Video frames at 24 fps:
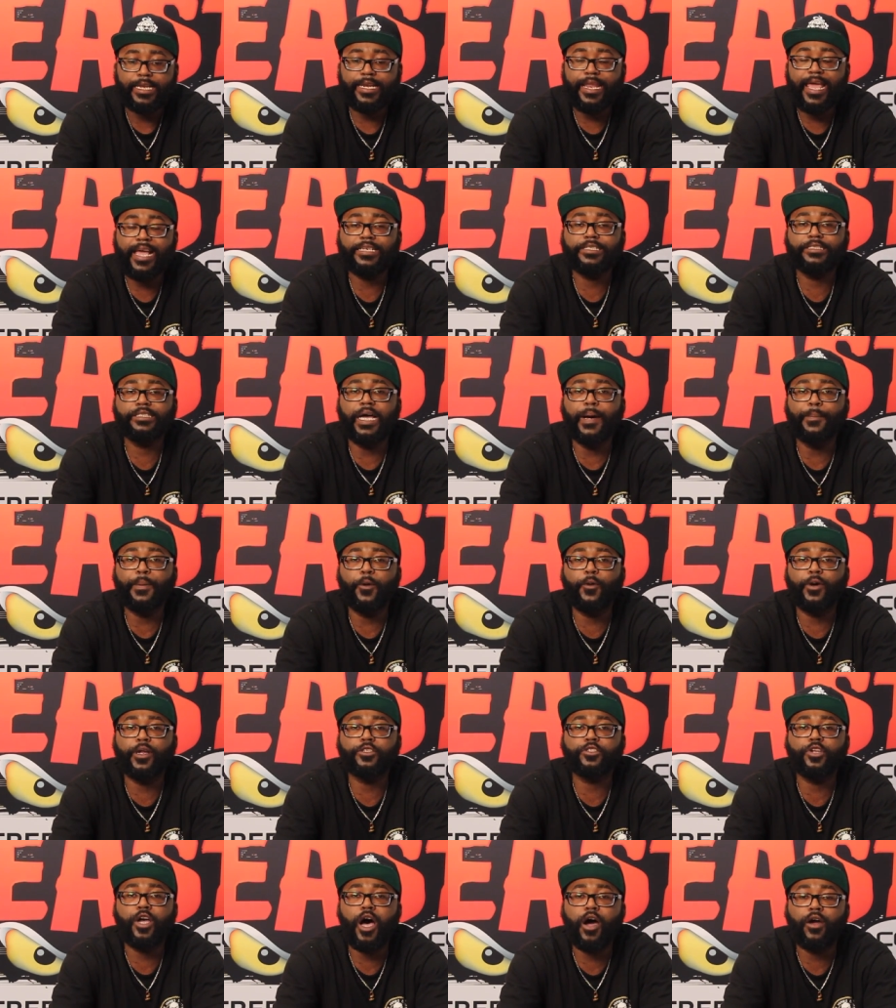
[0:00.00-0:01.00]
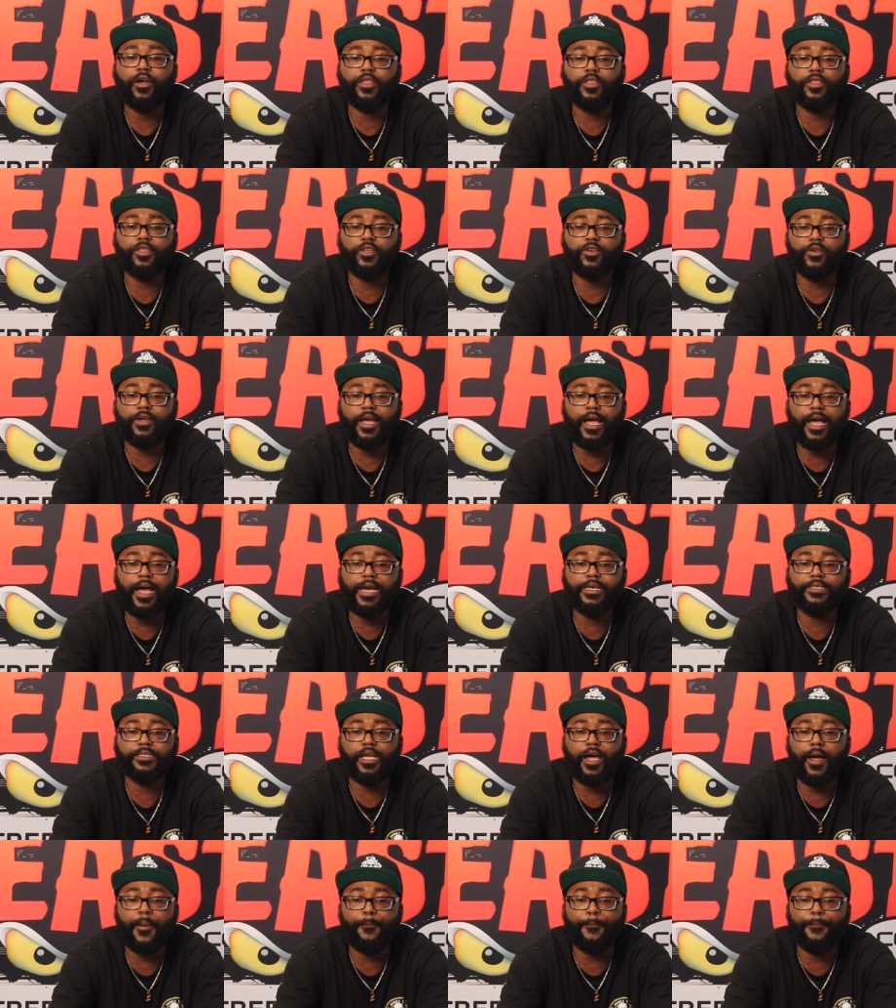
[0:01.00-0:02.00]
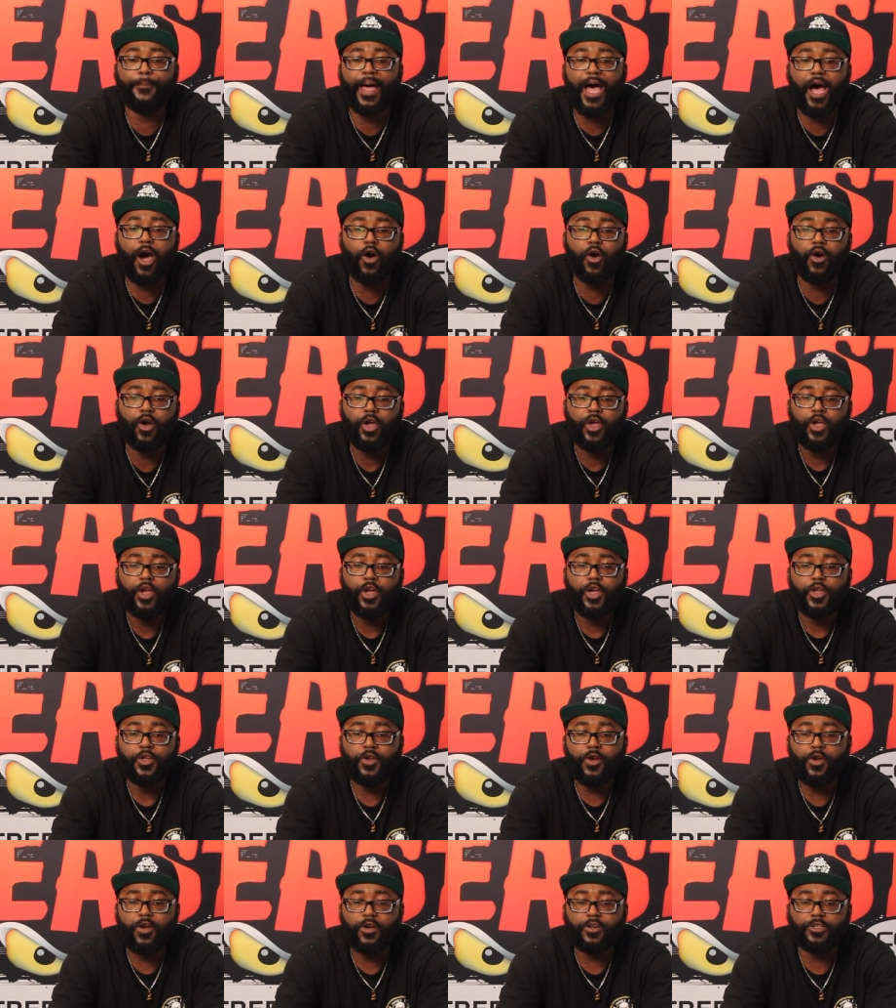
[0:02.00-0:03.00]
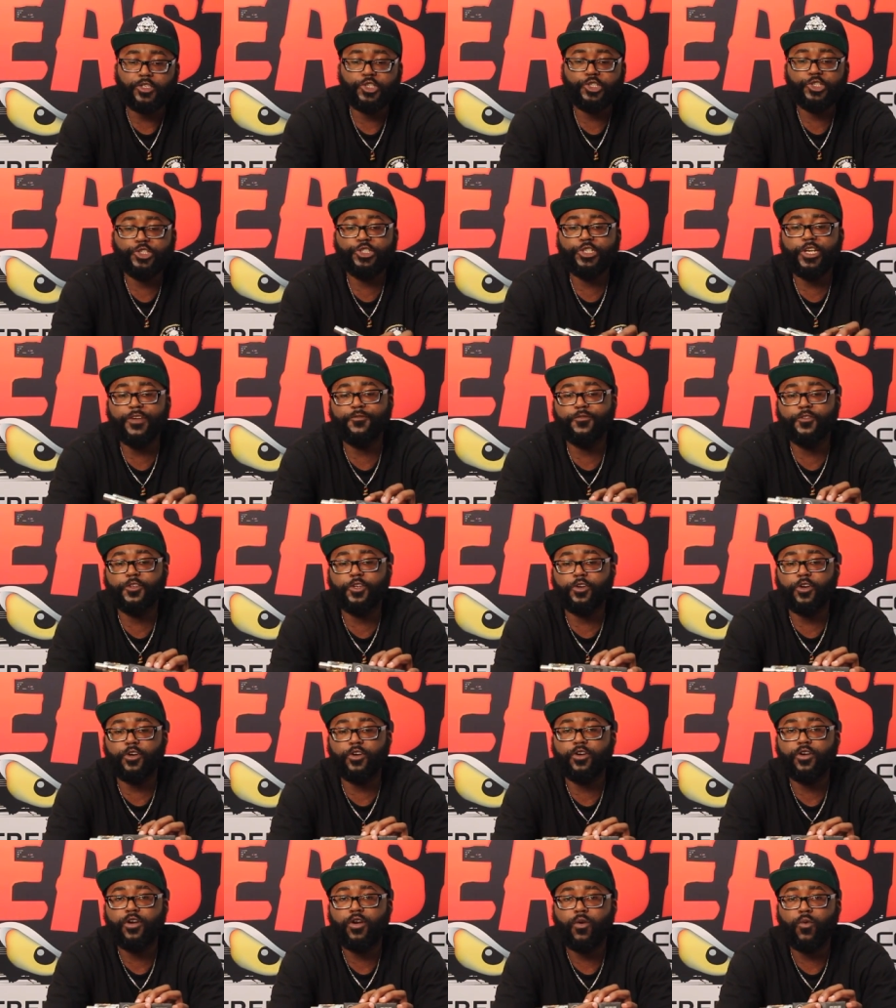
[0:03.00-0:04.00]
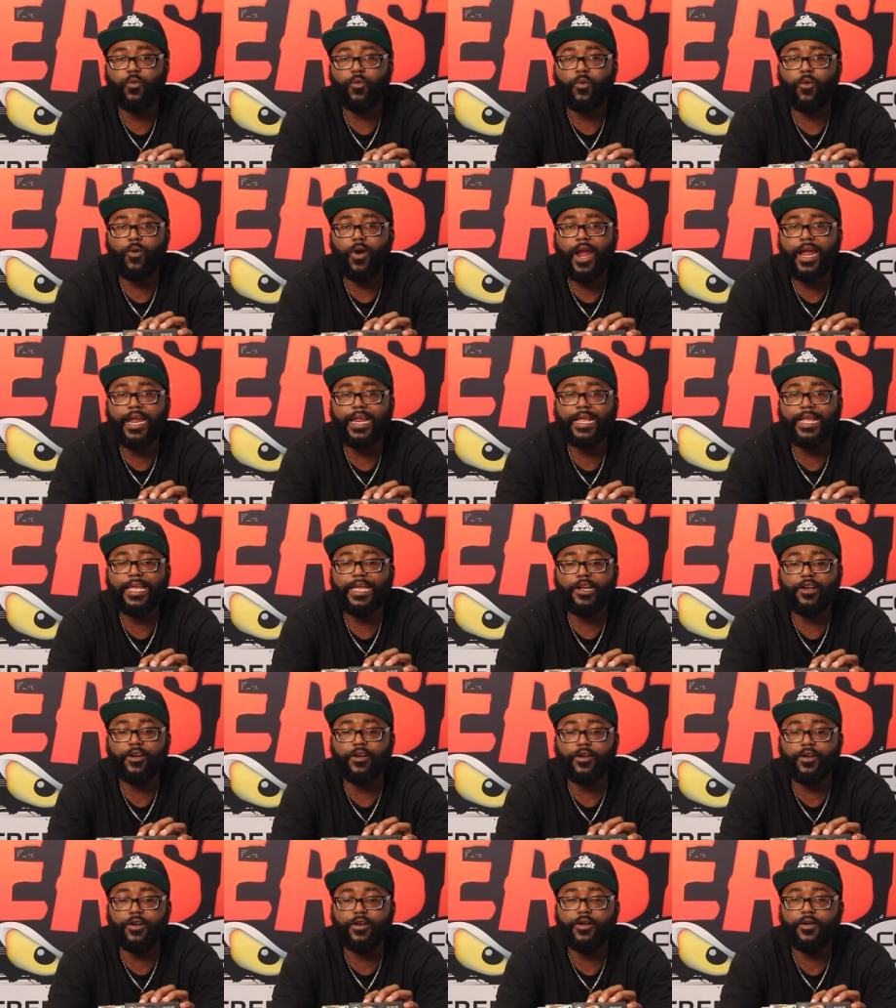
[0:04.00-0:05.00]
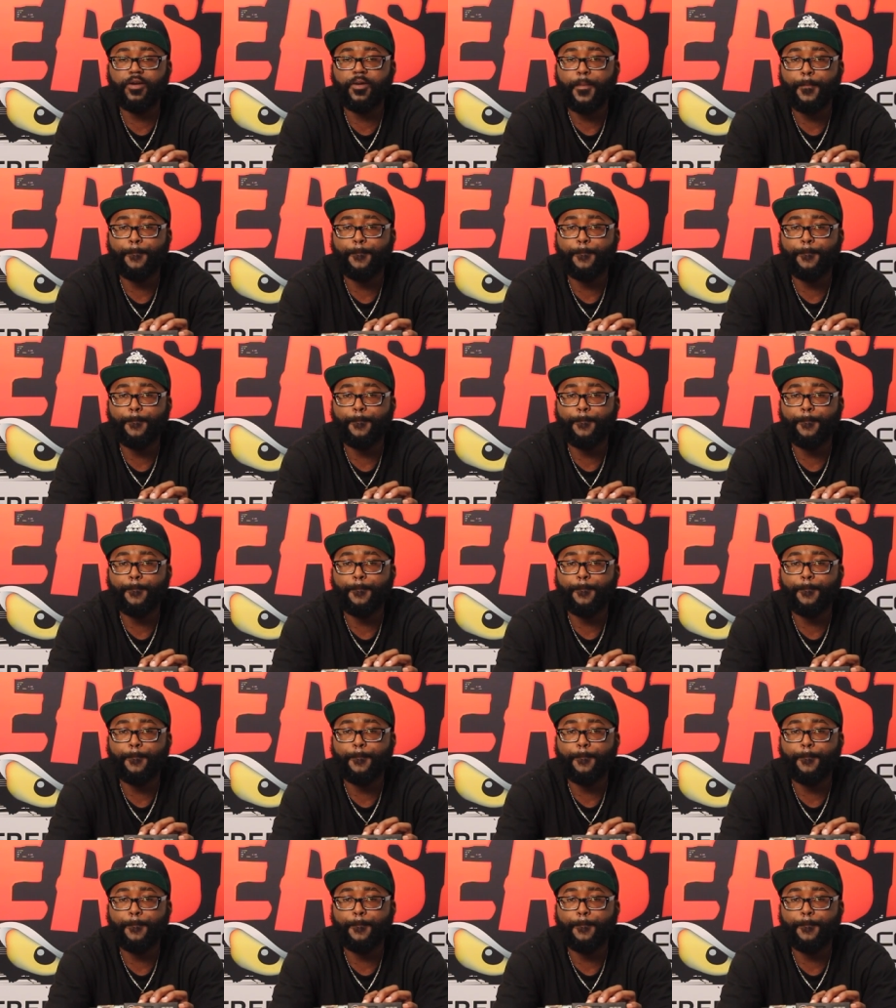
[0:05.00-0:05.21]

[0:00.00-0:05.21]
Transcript: Next up, I wanna talk with you guys about your shifter right here.